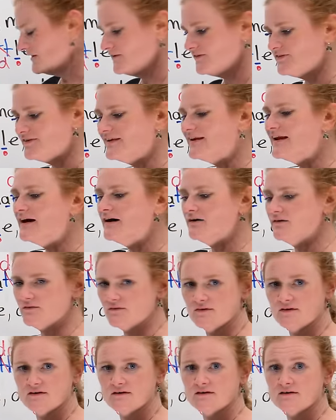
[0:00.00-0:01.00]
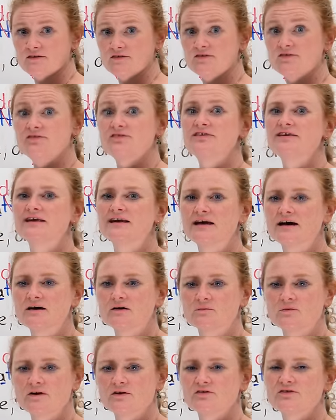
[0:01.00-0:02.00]
Sit down sit
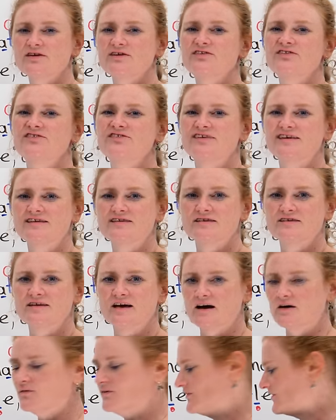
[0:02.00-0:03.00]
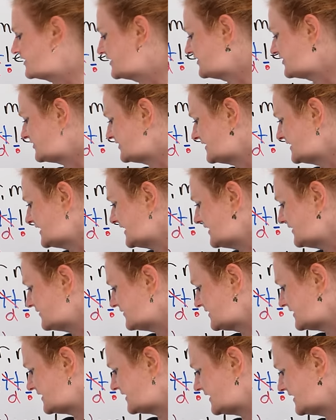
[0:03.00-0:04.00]
down. We don't say sit down, we say sit
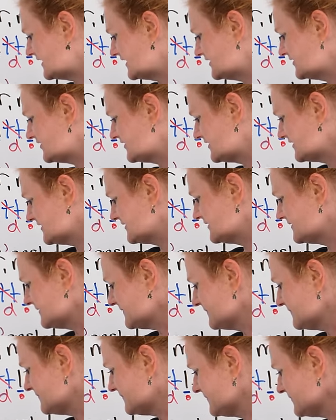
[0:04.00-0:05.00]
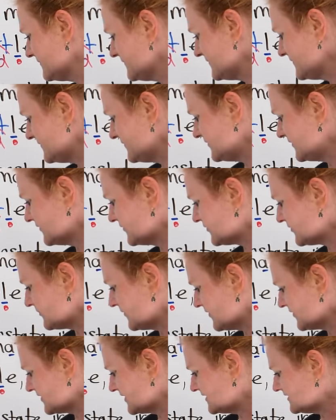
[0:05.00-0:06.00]
down and don't
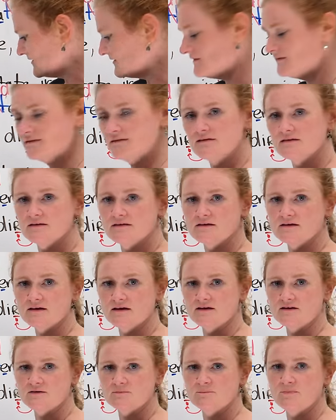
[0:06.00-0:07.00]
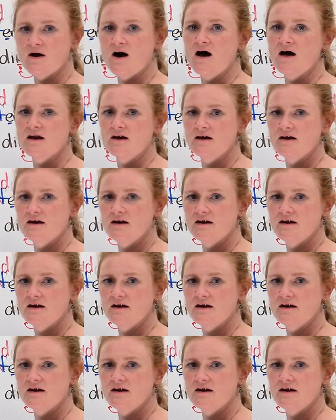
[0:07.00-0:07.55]
smoke it. It's pot.